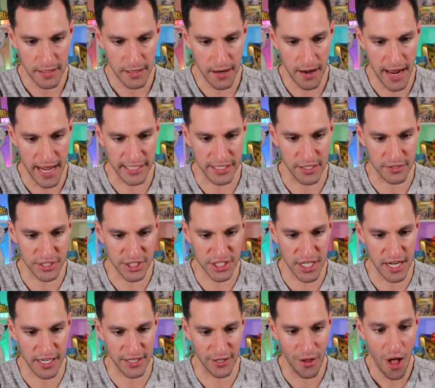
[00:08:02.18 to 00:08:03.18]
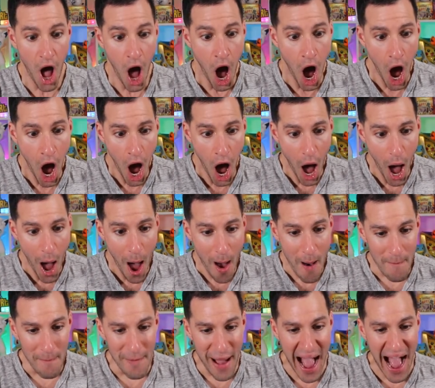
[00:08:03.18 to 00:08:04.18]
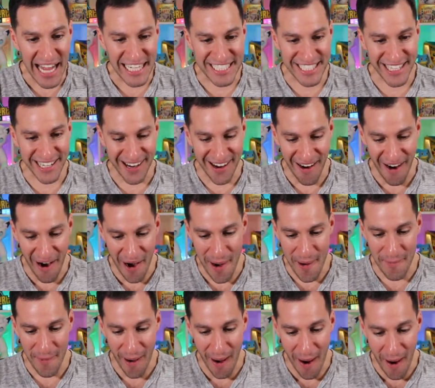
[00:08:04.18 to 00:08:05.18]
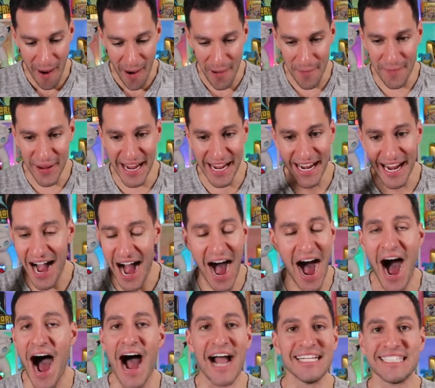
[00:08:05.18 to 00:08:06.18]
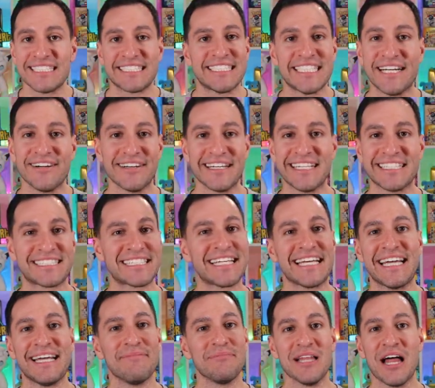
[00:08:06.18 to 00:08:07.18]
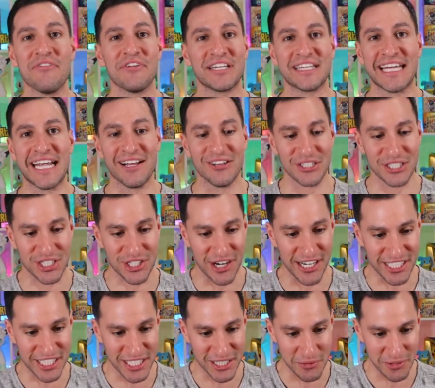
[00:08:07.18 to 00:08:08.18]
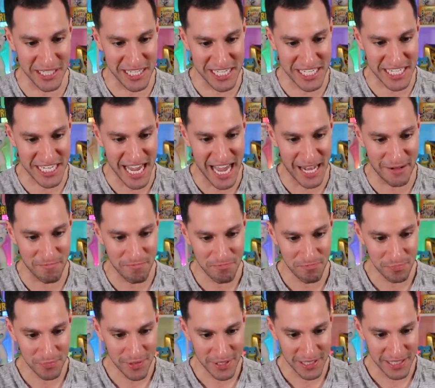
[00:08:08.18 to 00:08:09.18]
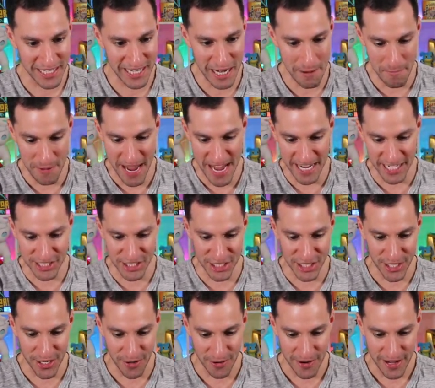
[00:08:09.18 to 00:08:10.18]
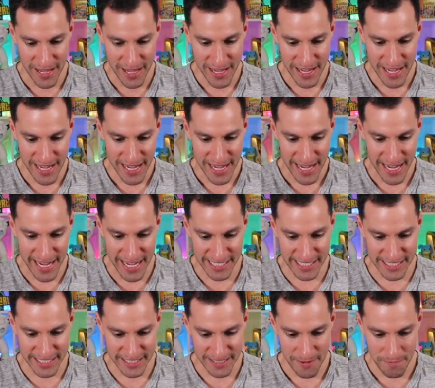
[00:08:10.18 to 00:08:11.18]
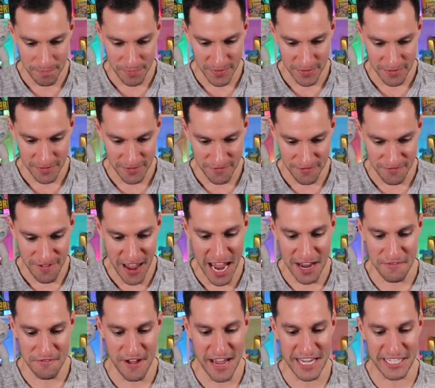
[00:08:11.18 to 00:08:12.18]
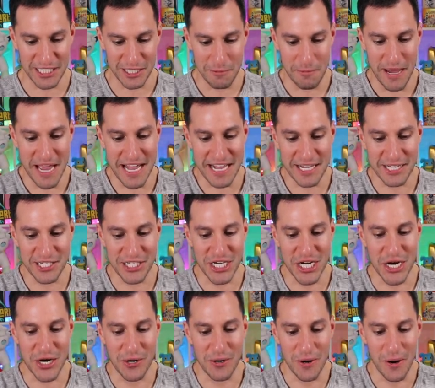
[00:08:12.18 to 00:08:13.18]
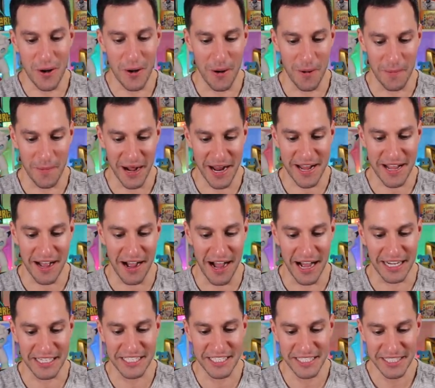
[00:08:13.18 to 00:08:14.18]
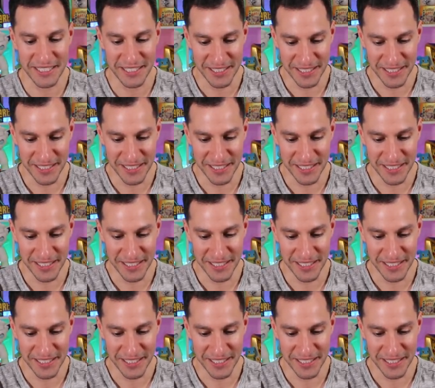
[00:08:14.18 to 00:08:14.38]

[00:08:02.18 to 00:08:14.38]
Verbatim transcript: All right, so Shuckle, Magikarp Army. I seriously am loving the illustrations with this set. Look at Pikachu. It's fat-faced Pikachu. Oh my gosh.